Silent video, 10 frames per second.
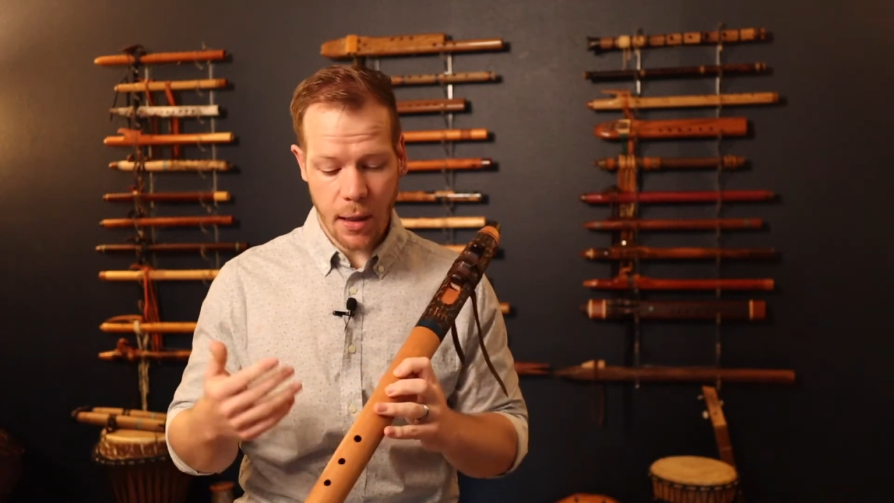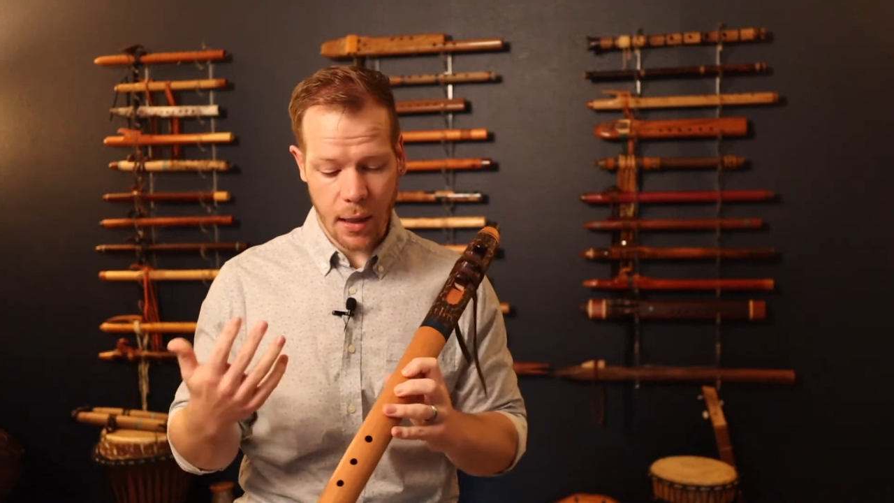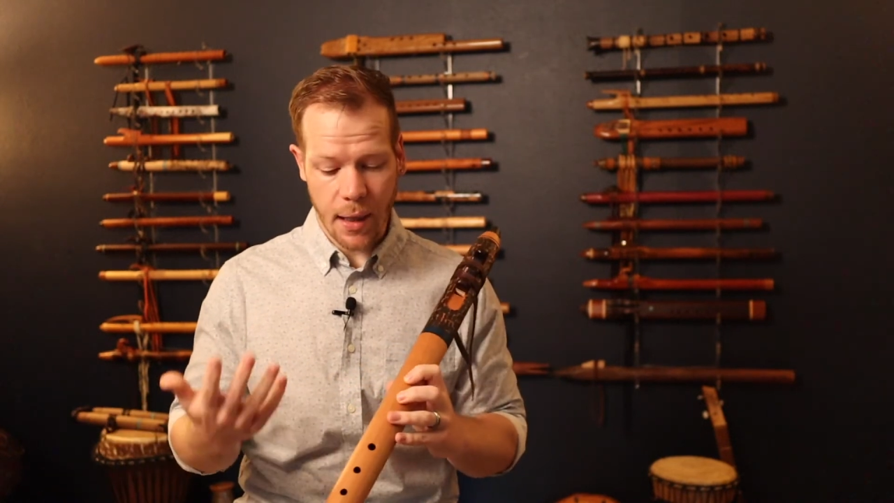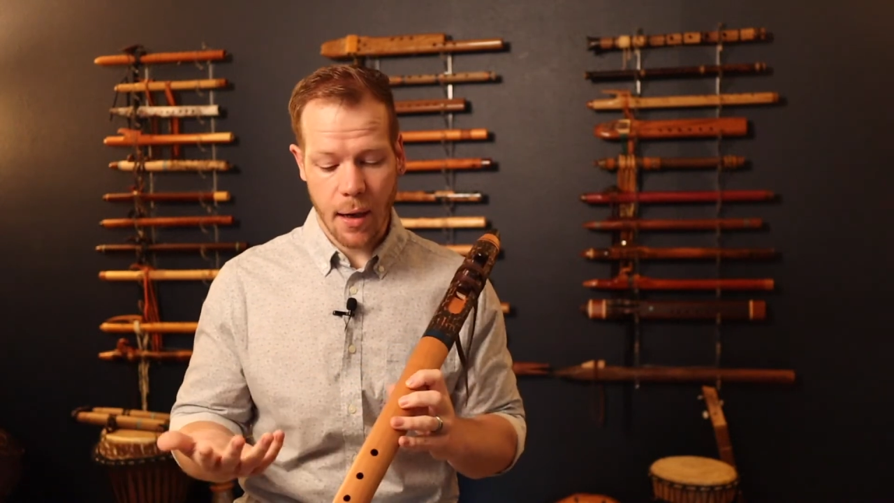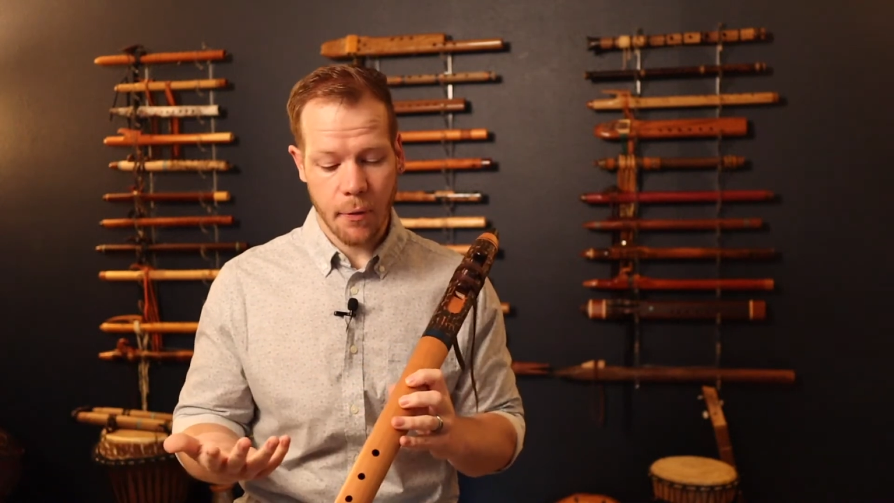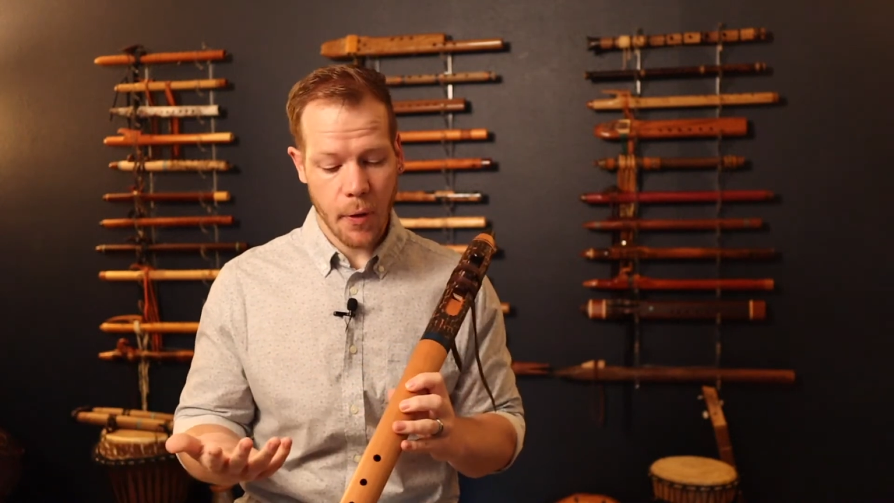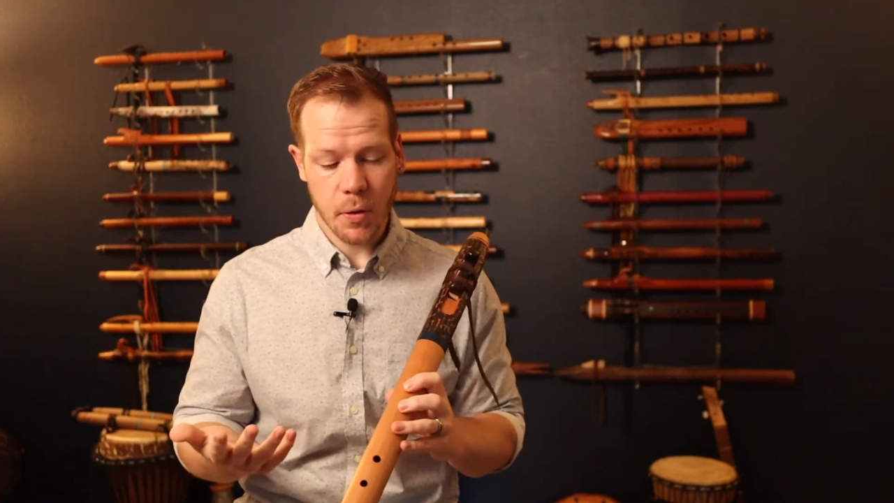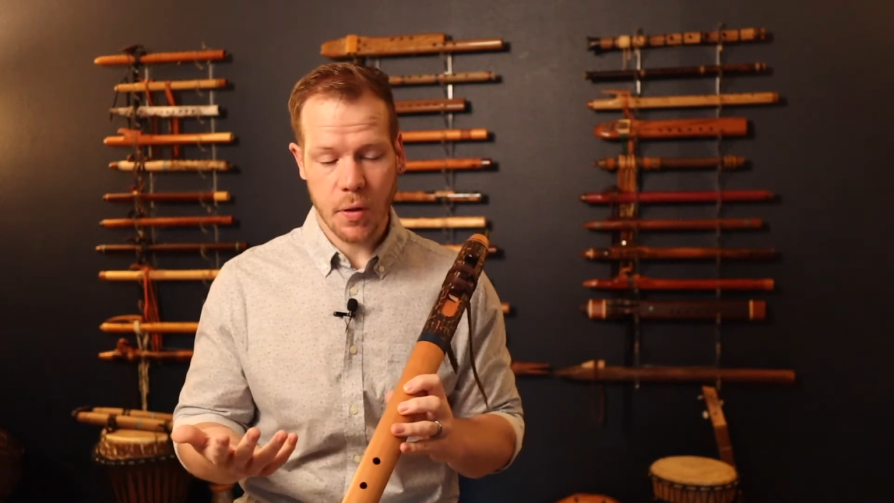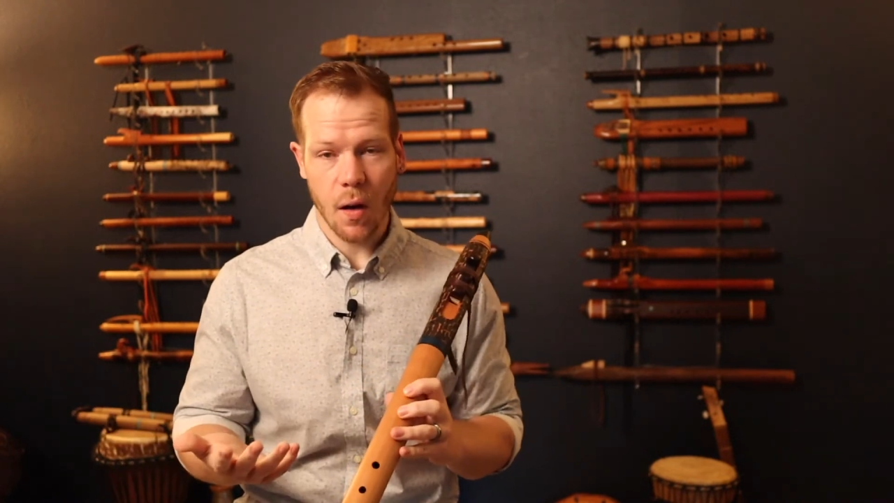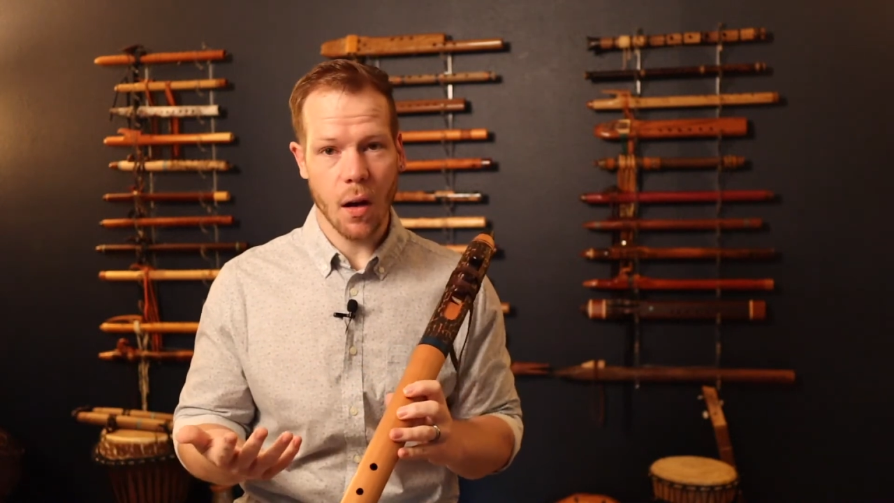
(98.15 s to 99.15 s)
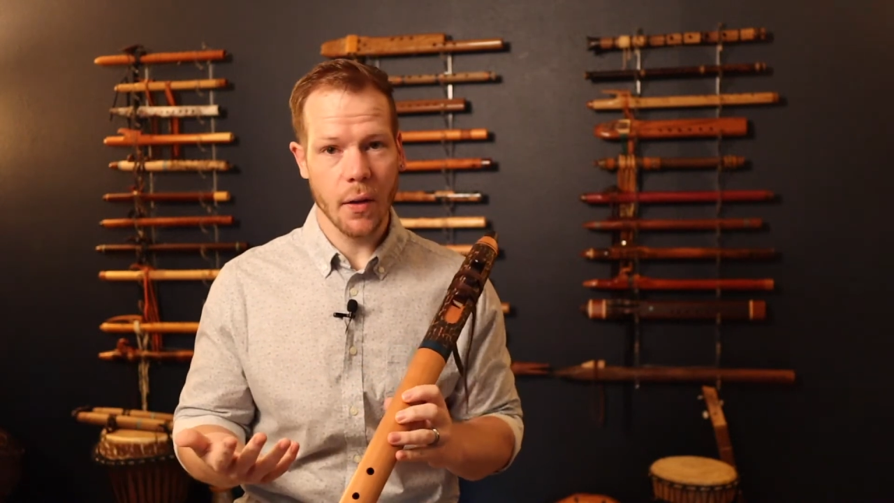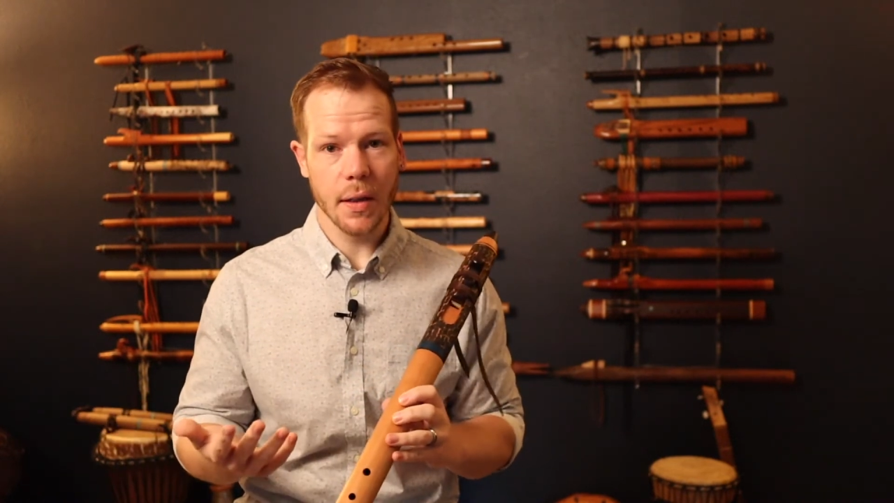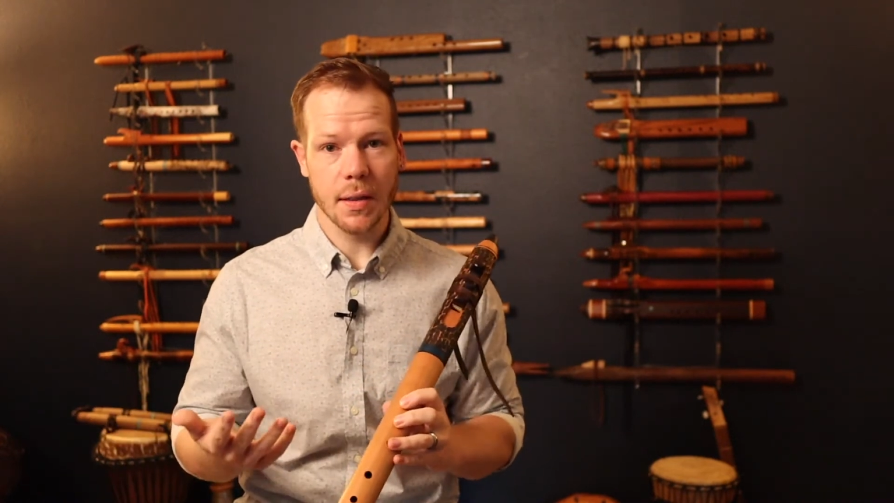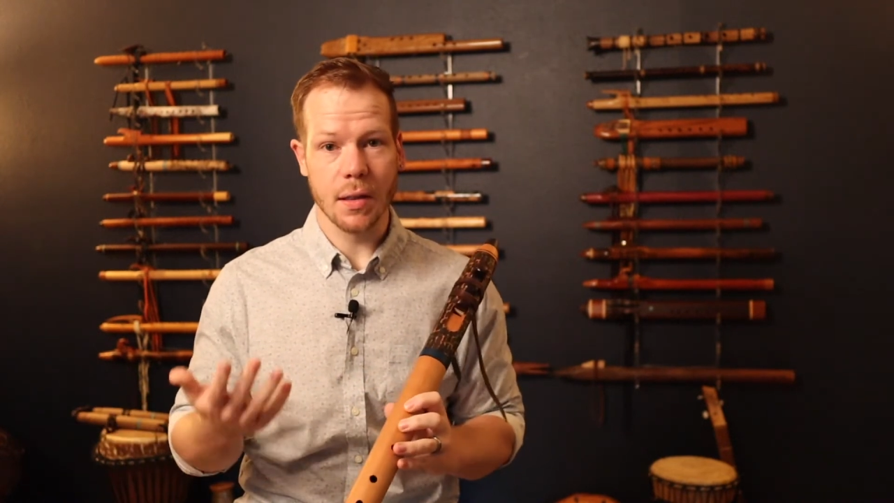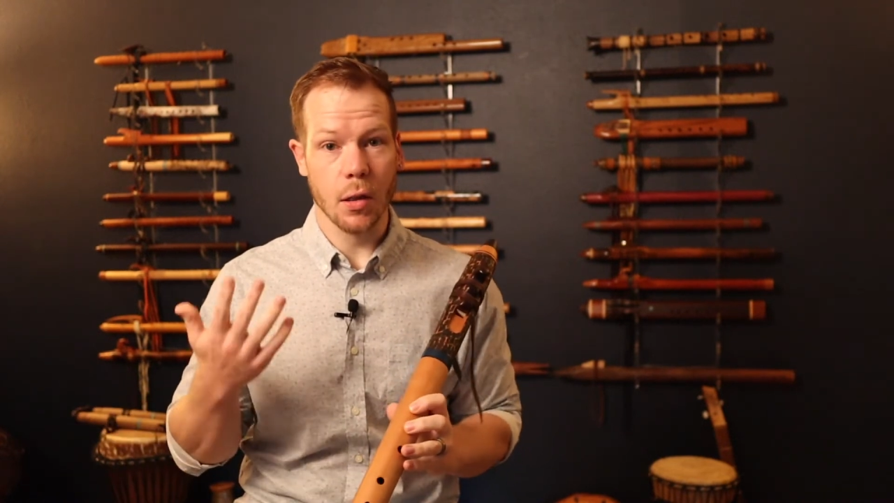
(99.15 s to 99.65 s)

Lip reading: a lot of folks call this